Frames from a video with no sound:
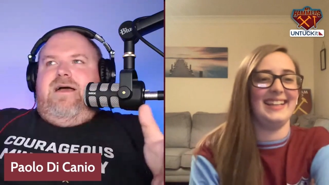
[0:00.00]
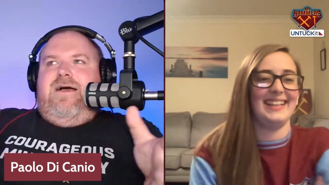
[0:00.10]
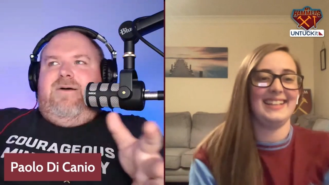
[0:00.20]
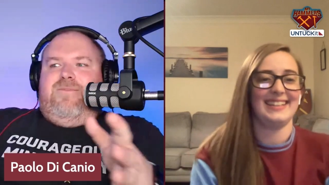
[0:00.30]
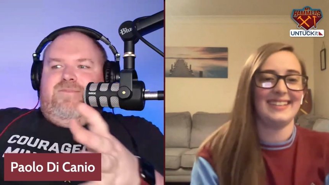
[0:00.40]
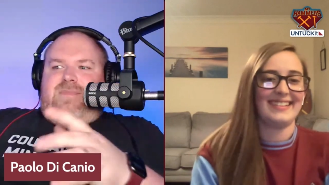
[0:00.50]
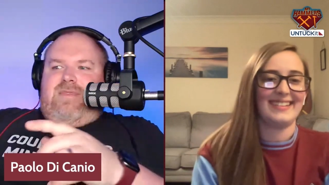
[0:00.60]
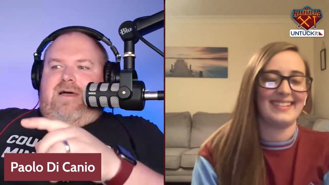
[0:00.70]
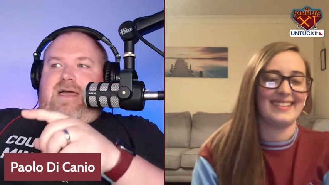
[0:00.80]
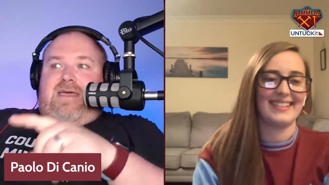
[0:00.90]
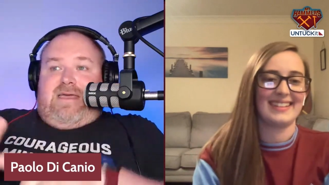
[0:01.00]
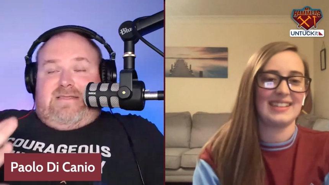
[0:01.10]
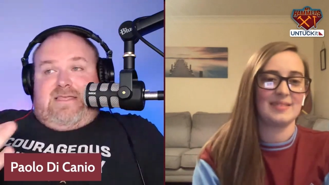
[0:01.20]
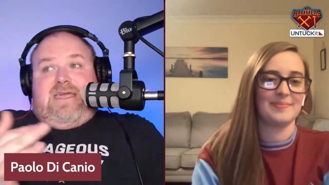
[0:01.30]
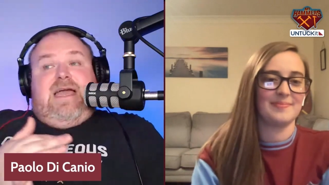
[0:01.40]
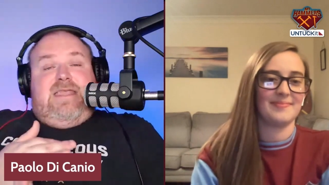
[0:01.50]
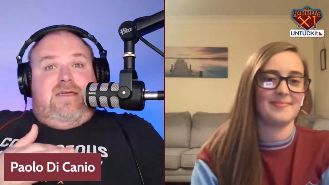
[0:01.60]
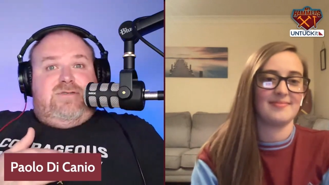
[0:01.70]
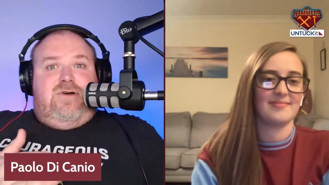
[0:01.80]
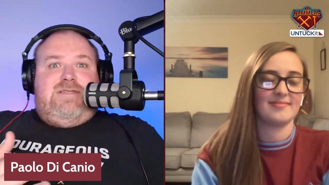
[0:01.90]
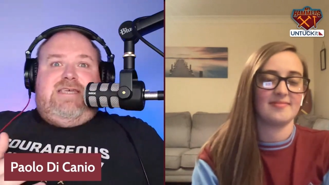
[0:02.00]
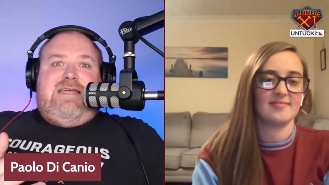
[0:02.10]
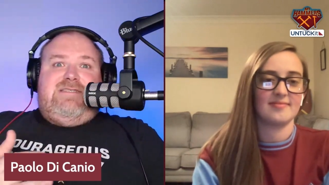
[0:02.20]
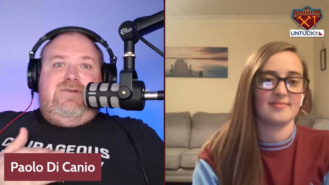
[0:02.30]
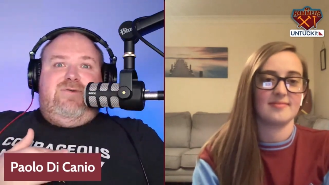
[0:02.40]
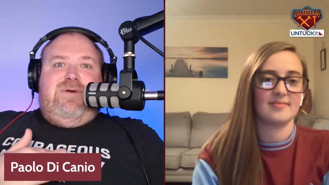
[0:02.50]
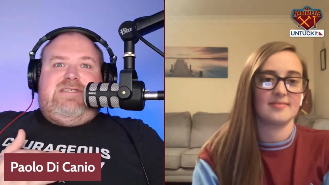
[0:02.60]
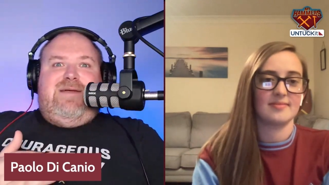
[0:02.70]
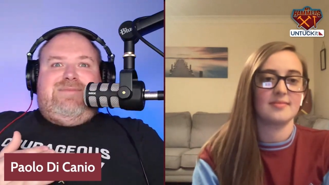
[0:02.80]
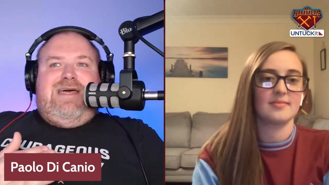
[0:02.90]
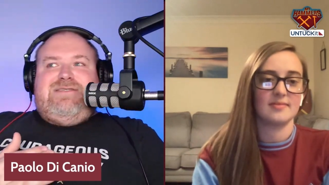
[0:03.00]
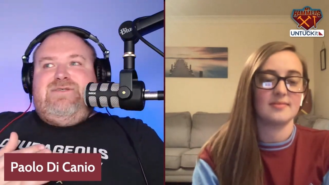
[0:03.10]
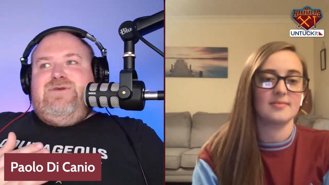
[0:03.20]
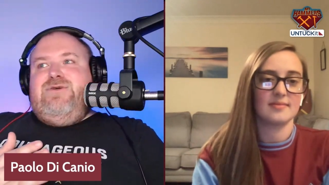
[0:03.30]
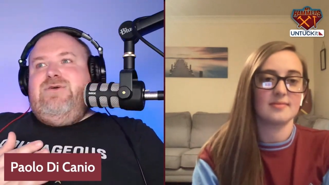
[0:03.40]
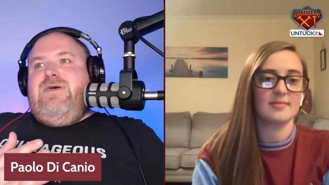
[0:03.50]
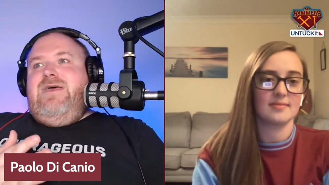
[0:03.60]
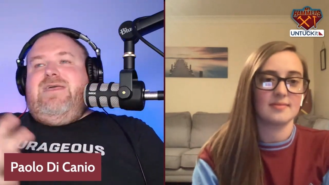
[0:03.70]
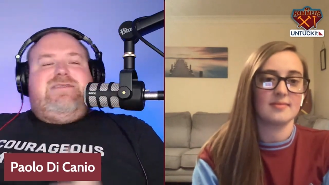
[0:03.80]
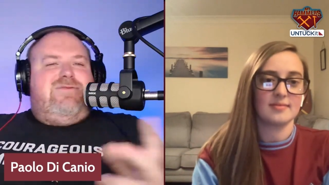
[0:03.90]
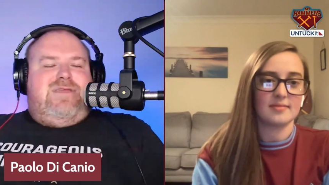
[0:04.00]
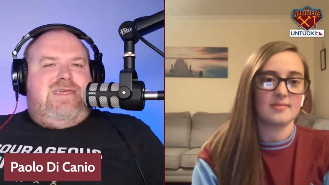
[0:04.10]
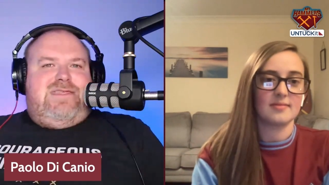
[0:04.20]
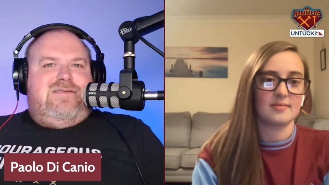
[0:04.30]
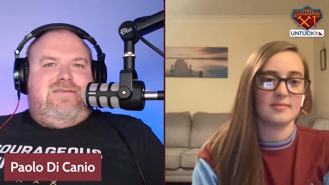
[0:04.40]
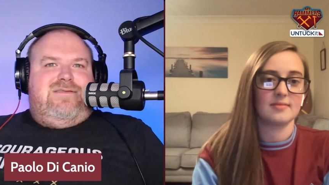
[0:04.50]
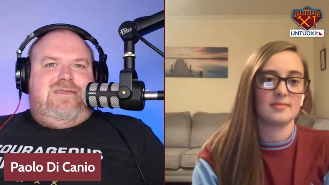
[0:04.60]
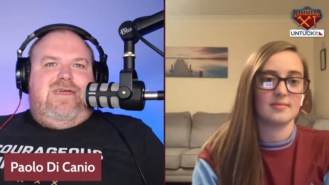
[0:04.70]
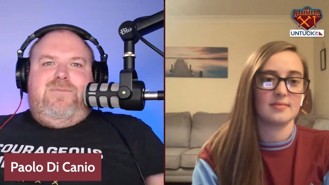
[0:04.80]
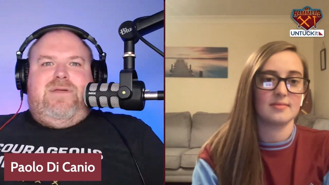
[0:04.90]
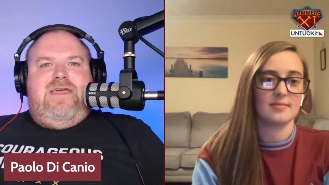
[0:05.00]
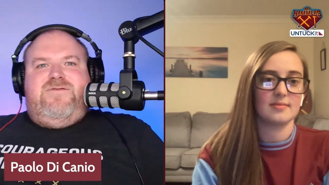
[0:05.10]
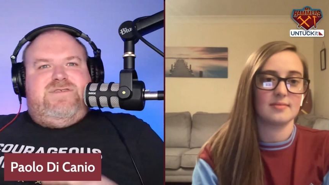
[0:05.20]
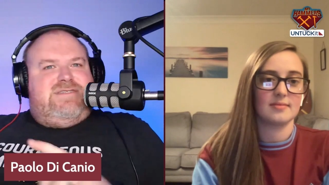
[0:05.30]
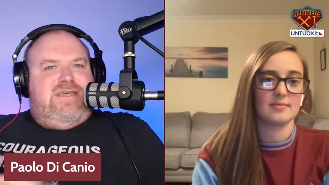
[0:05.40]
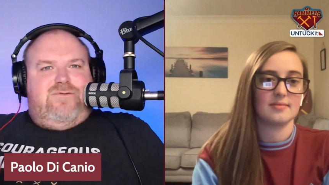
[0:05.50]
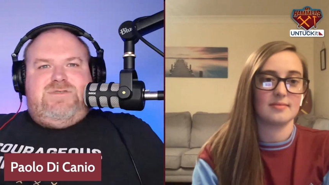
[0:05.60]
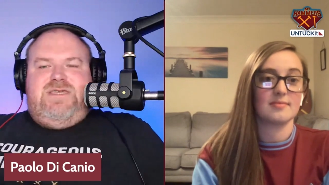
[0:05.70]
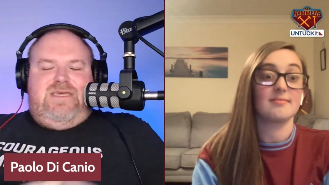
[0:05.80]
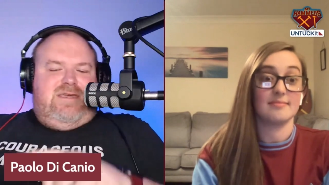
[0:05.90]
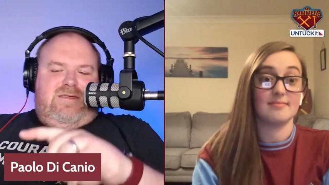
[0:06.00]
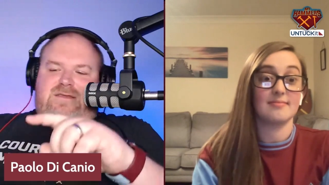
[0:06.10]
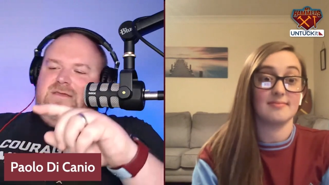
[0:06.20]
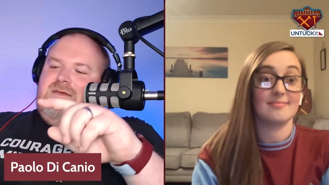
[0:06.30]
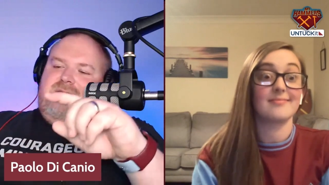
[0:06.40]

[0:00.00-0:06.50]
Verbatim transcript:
Speaker 1: um, like Di Canio's got a tattoo, West Ham tattoo. Considering he didn't, you know, he played for Celtic and